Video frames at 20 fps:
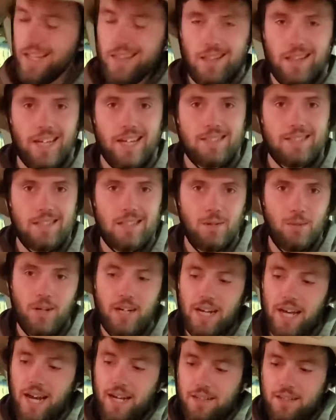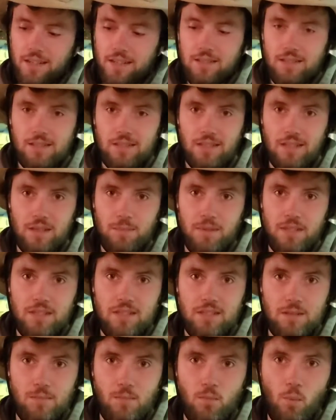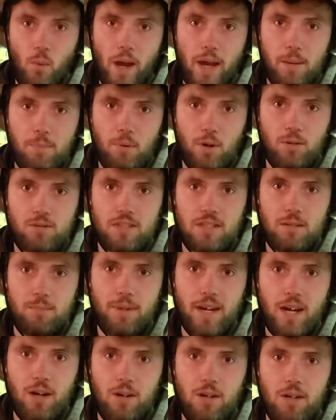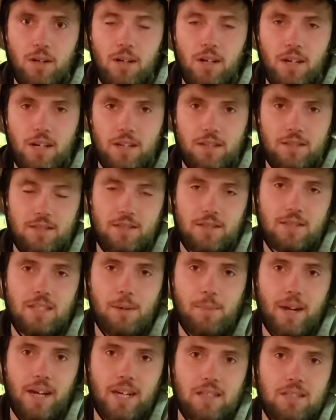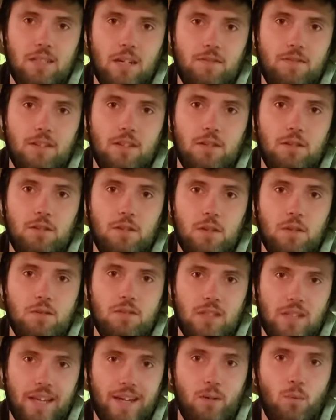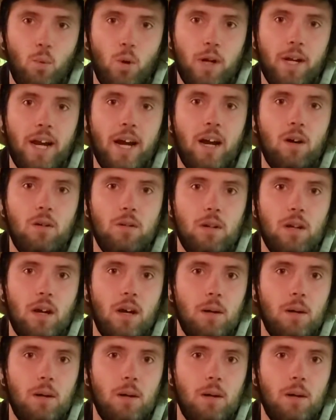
The last thing that we're going to add to this is going to be some whey protein powder. This is the same kind of stuff that you use in like workout